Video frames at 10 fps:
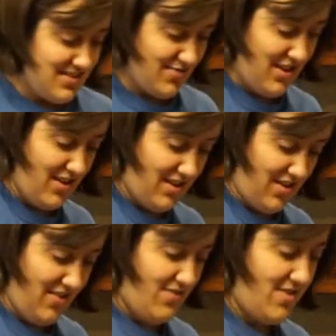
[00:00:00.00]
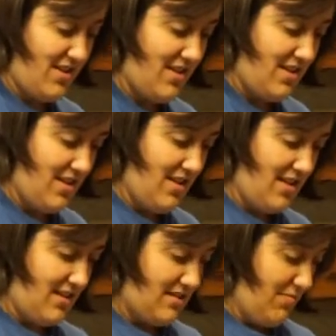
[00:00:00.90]
3 off,
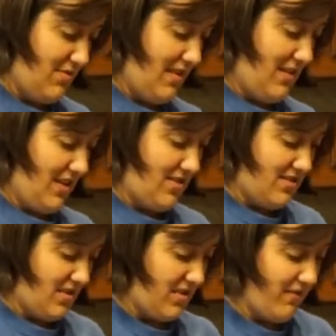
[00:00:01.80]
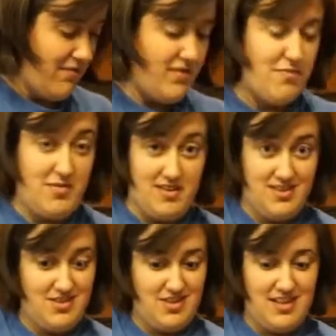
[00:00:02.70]
because I believe they look done. I'll even flip it
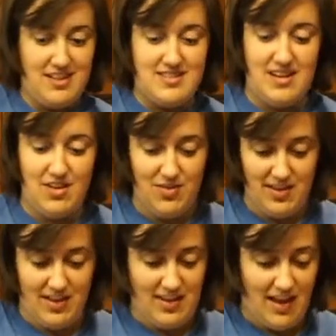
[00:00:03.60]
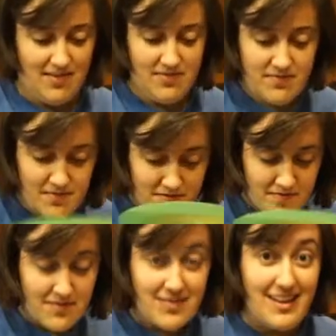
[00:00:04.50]
to show you that side. Ooh, look at that.
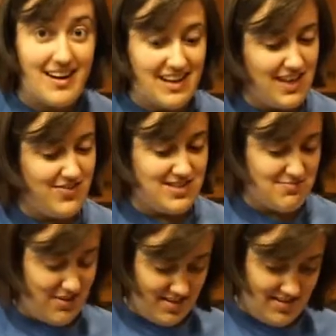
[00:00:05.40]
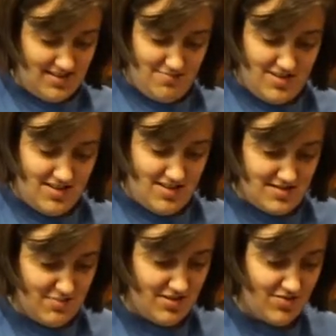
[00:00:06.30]
And I can even smell the cinnamon. It
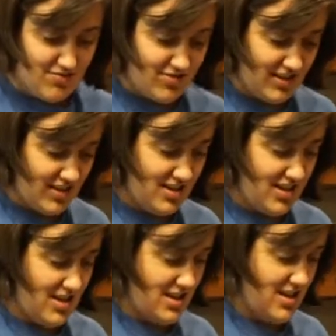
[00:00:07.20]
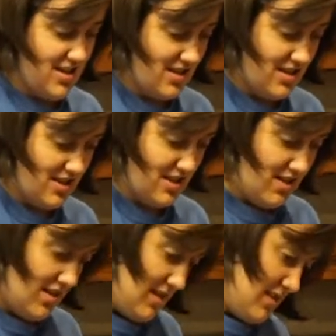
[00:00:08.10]
smells really good.
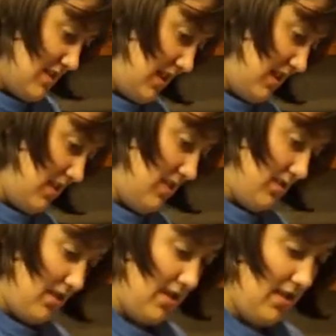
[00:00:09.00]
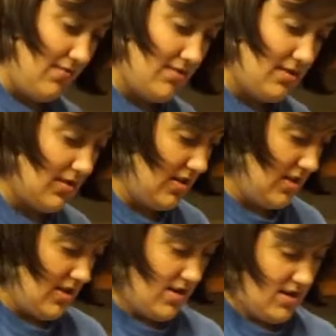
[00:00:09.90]
Take a look. Yeah, that one's
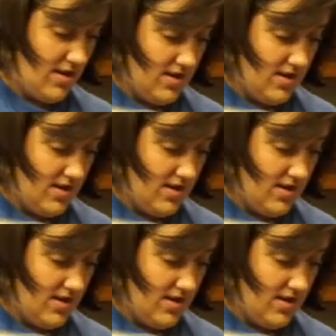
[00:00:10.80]
good.